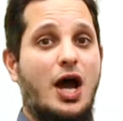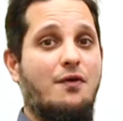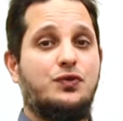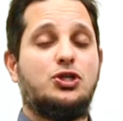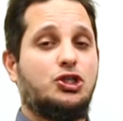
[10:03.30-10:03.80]

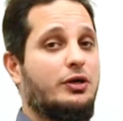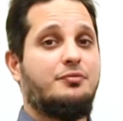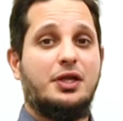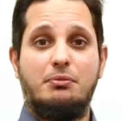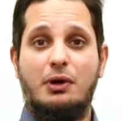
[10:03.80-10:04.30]
have to show
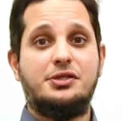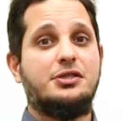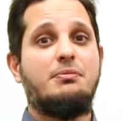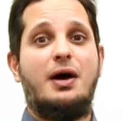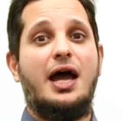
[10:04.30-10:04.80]
them that the money's
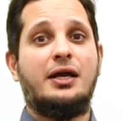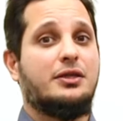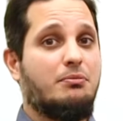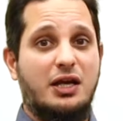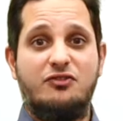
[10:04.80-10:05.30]
in the bank,
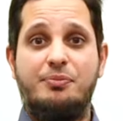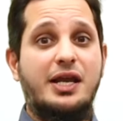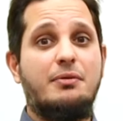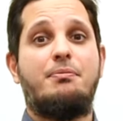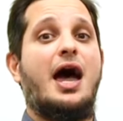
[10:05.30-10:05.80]
the money be
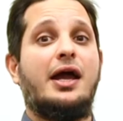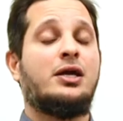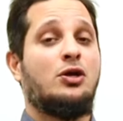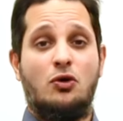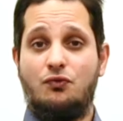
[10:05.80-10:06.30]
in the bank
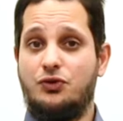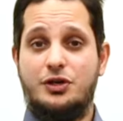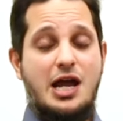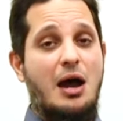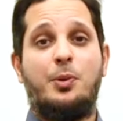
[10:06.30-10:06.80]
for the
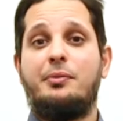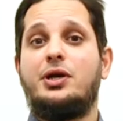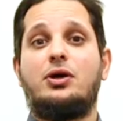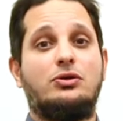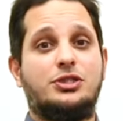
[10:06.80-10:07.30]
down payment,
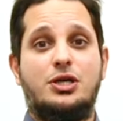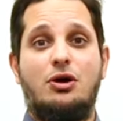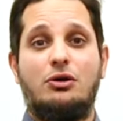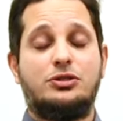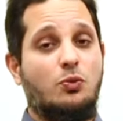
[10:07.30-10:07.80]
the closing
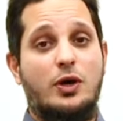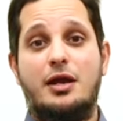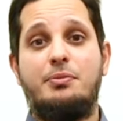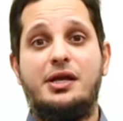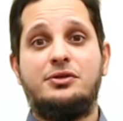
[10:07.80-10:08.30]
cost. What
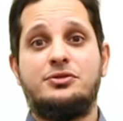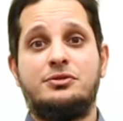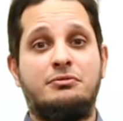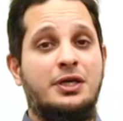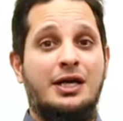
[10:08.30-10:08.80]
that
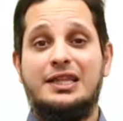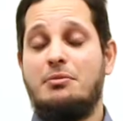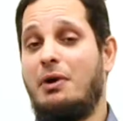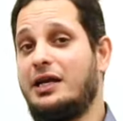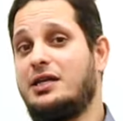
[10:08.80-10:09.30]
means, the
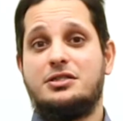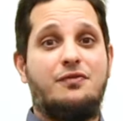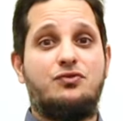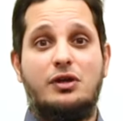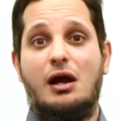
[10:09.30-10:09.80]
money doesn't
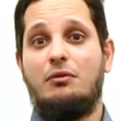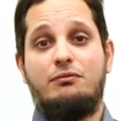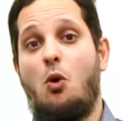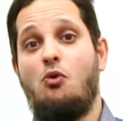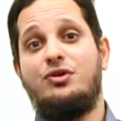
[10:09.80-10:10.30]
have to
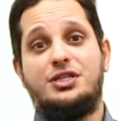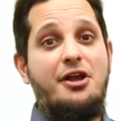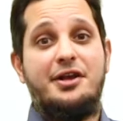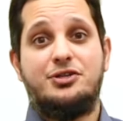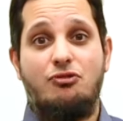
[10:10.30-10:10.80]
come
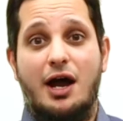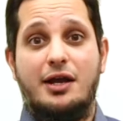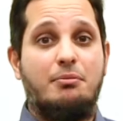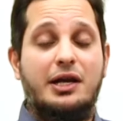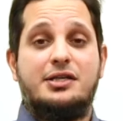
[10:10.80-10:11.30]
overseas, right?
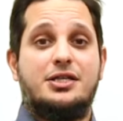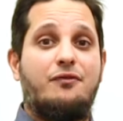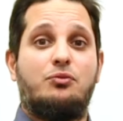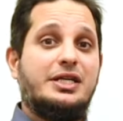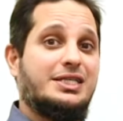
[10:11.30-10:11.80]
The money doesn't
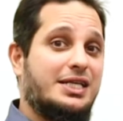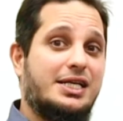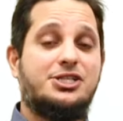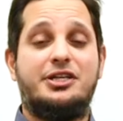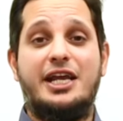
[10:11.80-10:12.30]
have to be
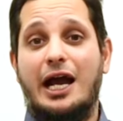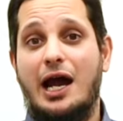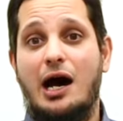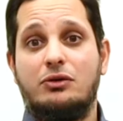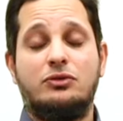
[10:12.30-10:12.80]
seized in the
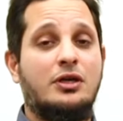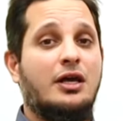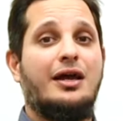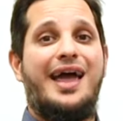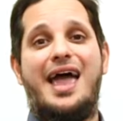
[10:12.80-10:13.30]
account.
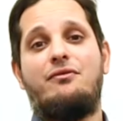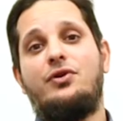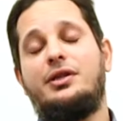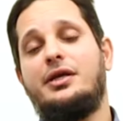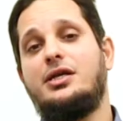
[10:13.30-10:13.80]

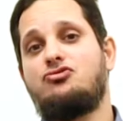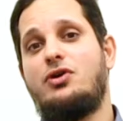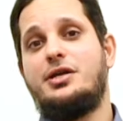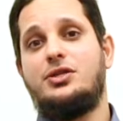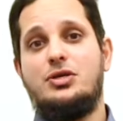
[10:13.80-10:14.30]
Everything is
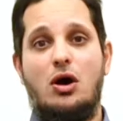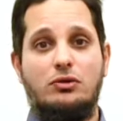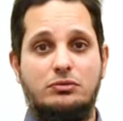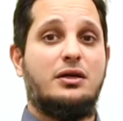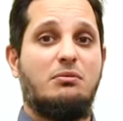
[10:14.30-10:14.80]
ready to
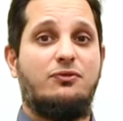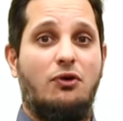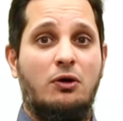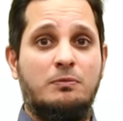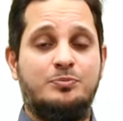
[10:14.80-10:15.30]
go. Number
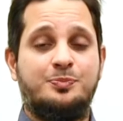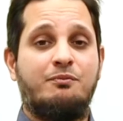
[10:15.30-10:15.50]
4,